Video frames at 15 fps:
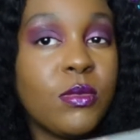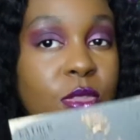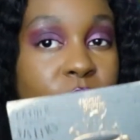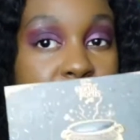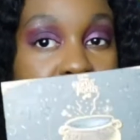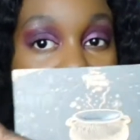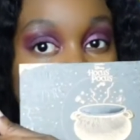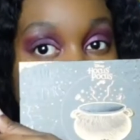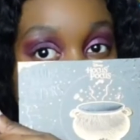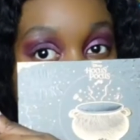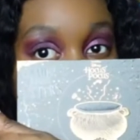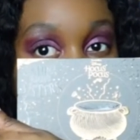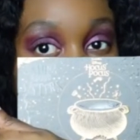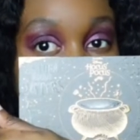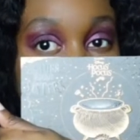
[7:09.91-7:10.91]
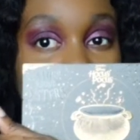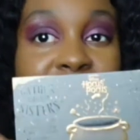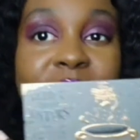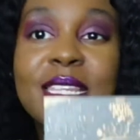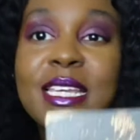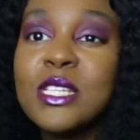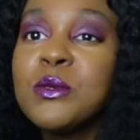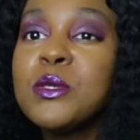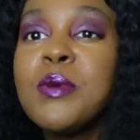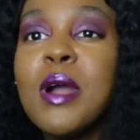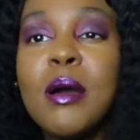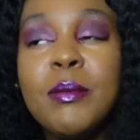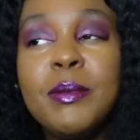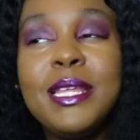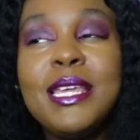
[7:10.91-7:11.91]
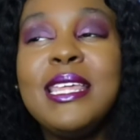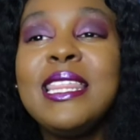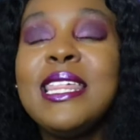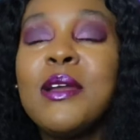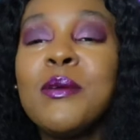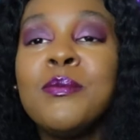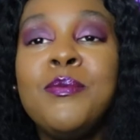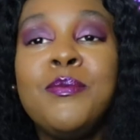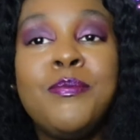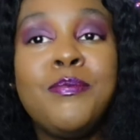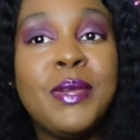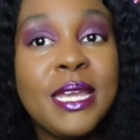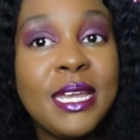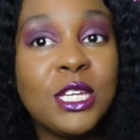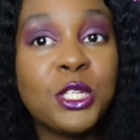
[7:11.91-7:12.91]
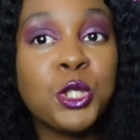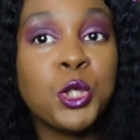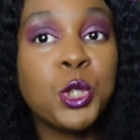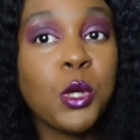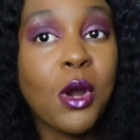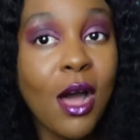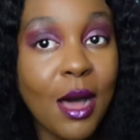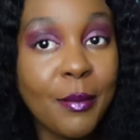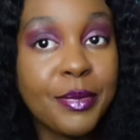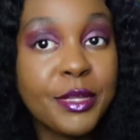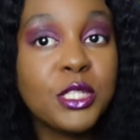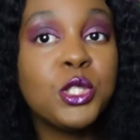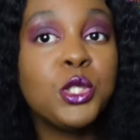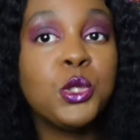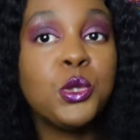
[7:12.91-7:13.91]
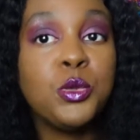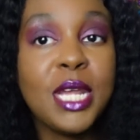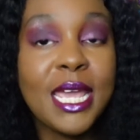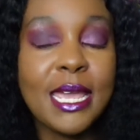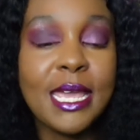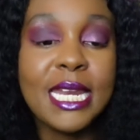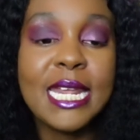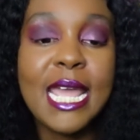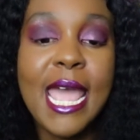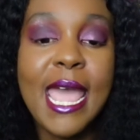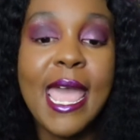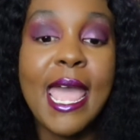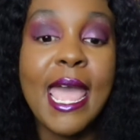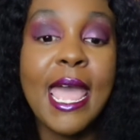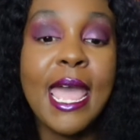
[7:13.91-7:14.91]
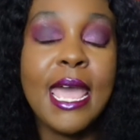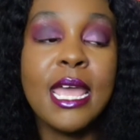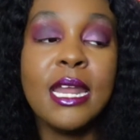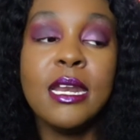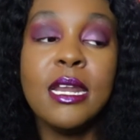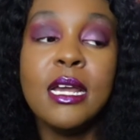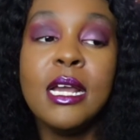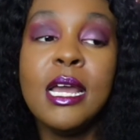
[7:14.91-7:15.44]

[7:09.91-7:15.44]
this was probably their biggest drop to date. And